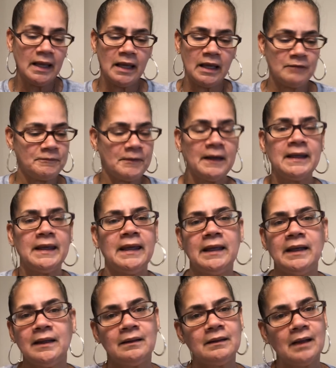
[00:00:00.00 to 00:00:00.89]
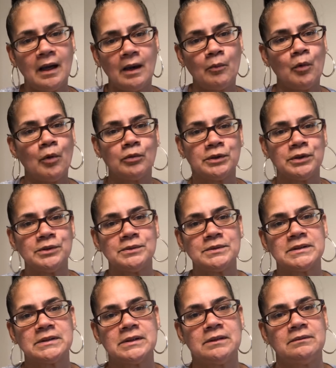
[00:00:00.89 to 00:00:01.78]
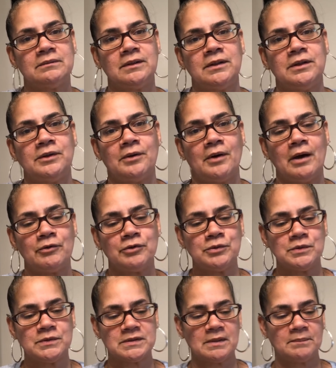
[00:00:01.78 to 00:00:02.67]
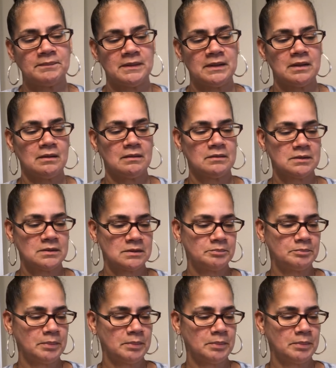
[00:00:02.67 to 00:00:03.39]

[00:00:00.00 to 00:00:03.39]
If I can't, I won't use it. You know, I'll use something else.